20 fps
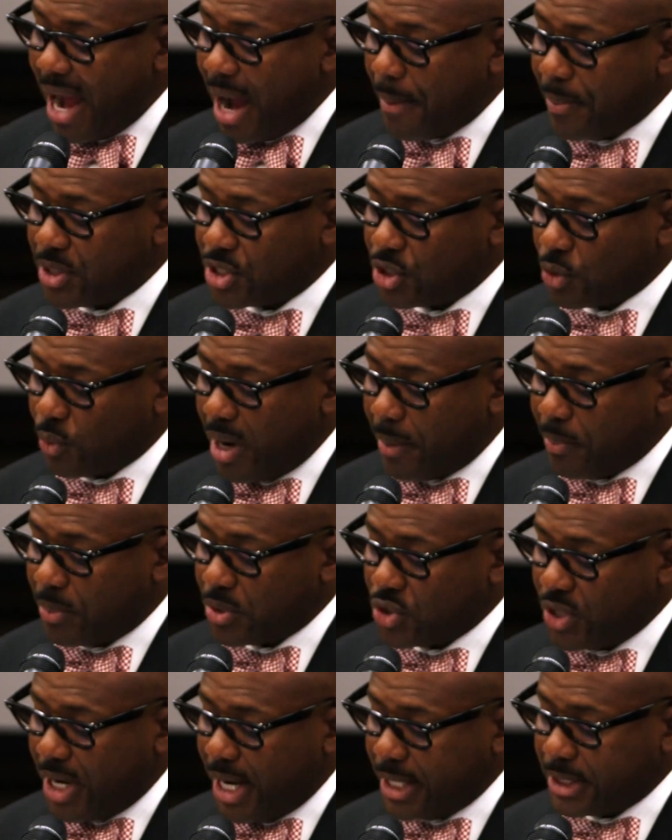happy to
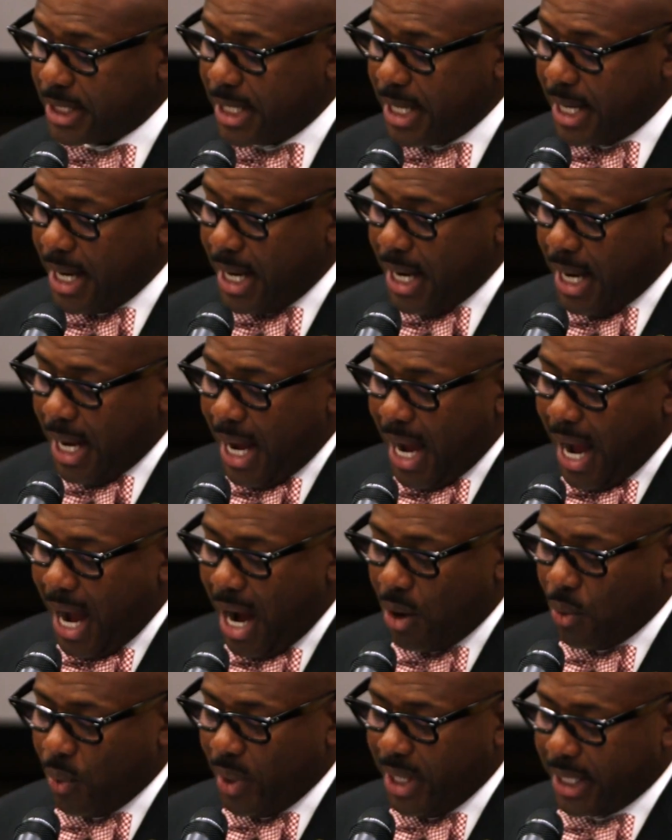represent,
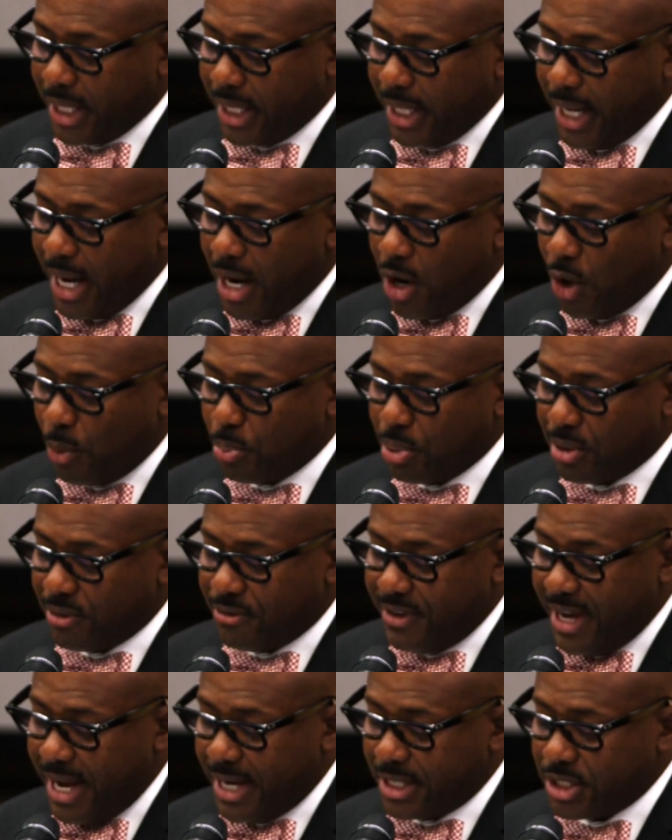how we can help
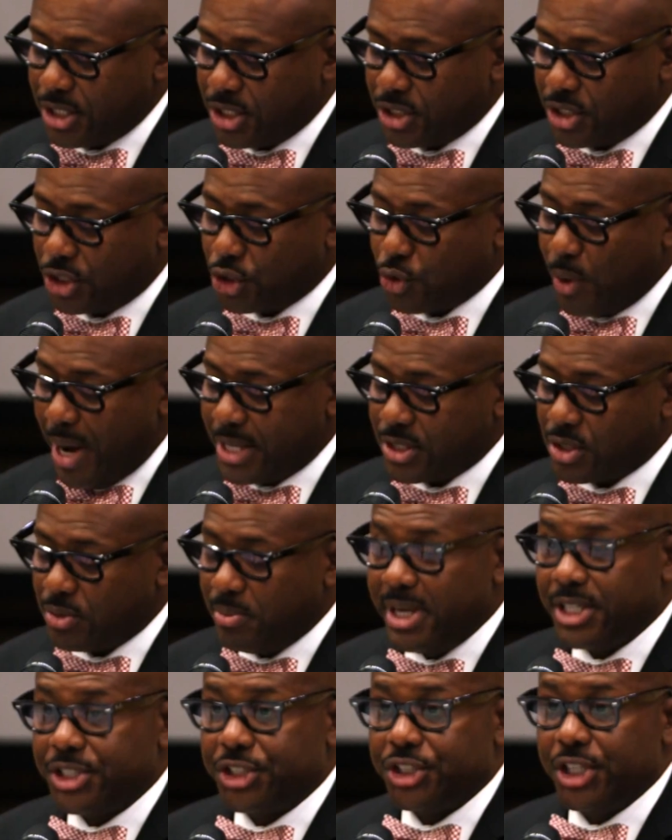prevent the
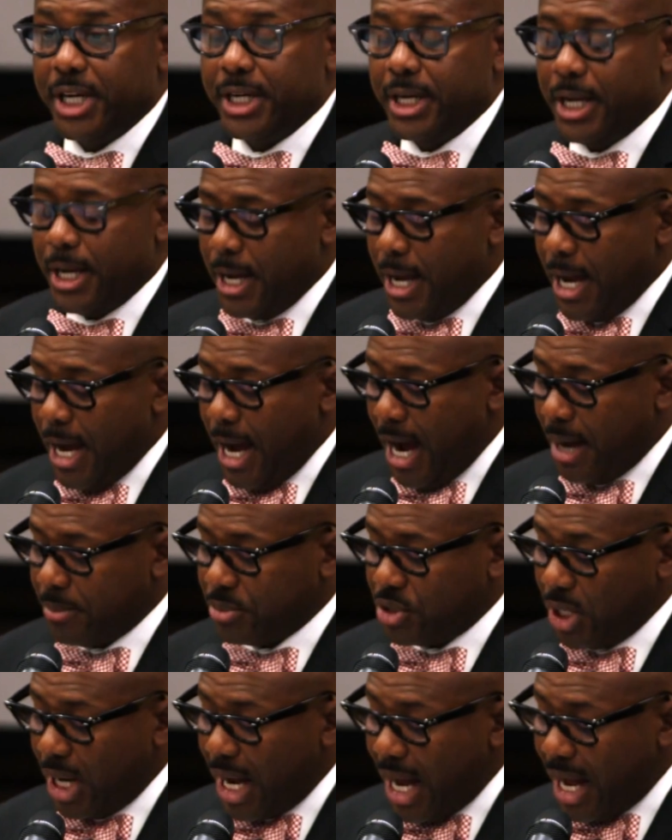transmission
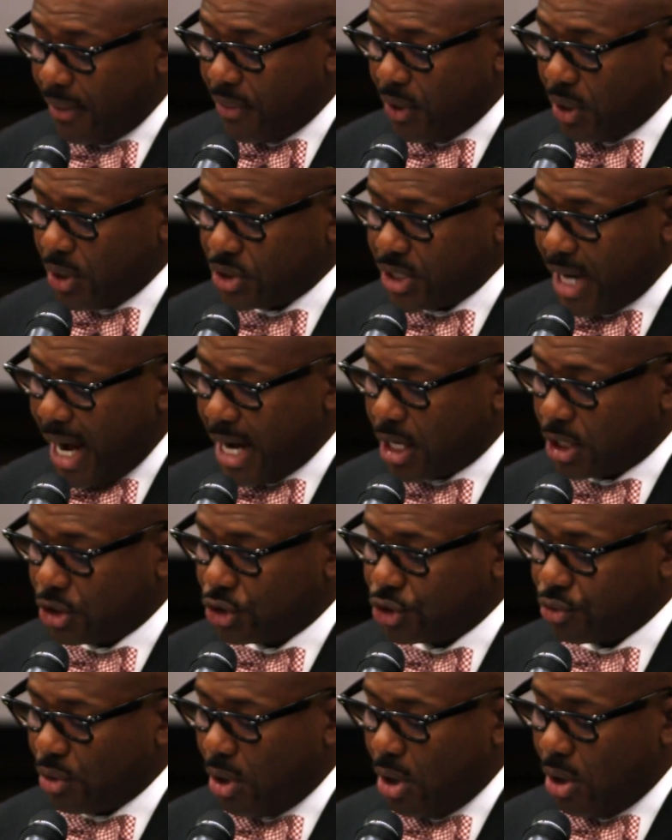um, to others and
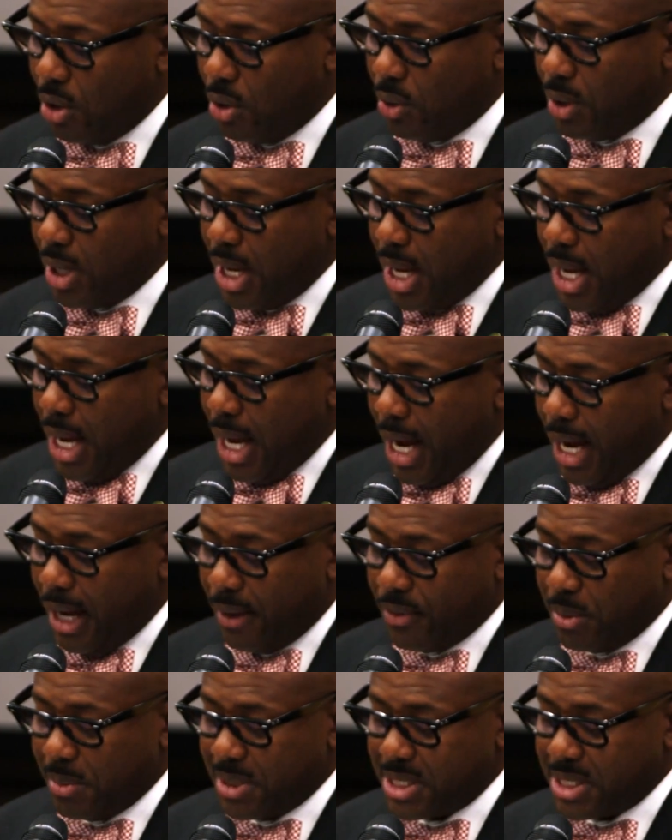control uh, the